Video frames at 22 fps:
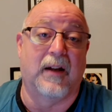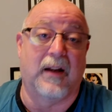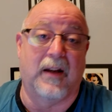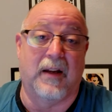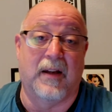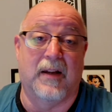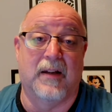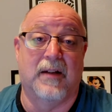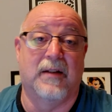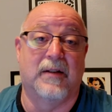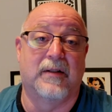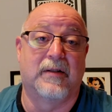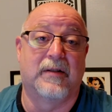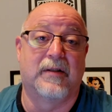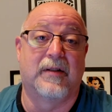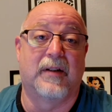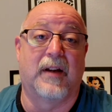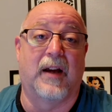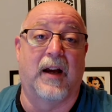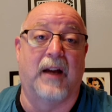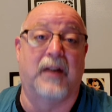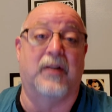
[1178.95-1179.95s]
is
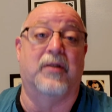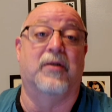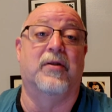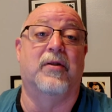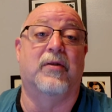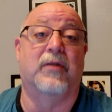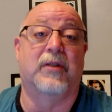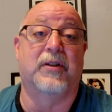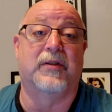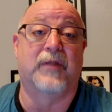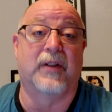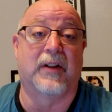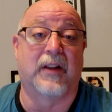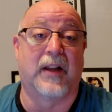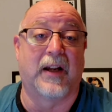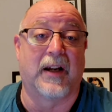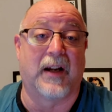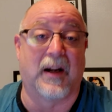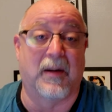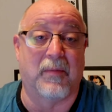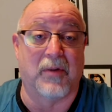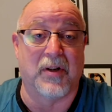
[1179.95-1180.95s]
I don't always feel
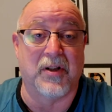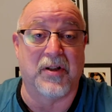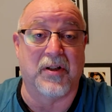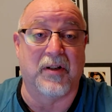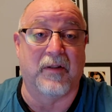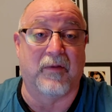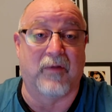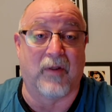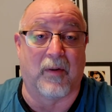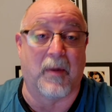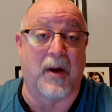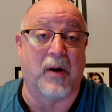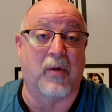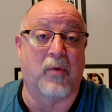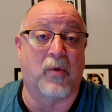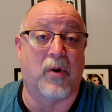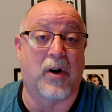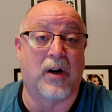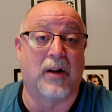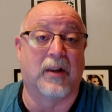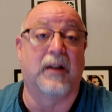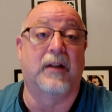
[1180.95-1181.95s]
like I'm reaching for my
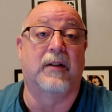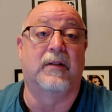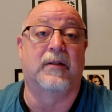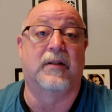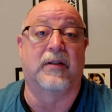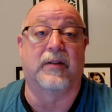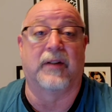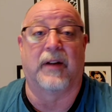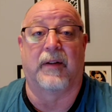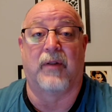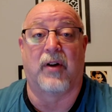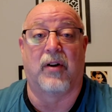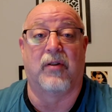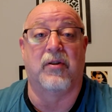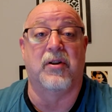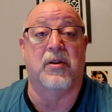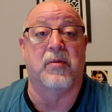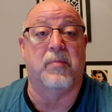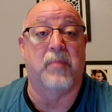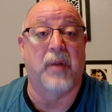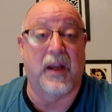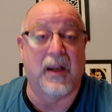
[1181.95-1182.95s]
wallet, because I've
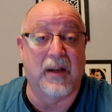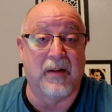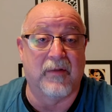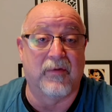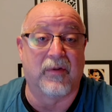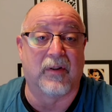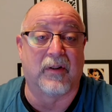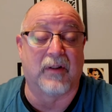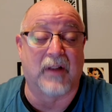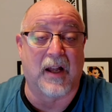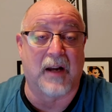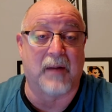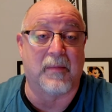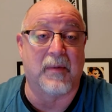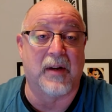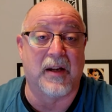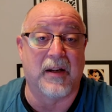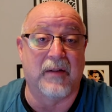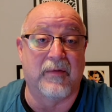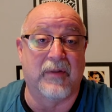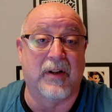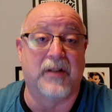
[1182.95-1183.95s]
already paid for a lot of
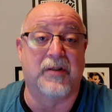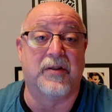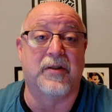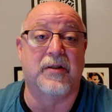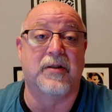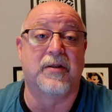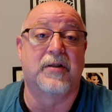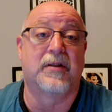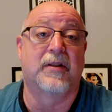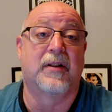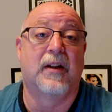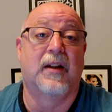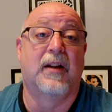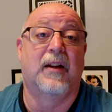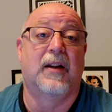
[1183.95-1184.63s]
my adventures.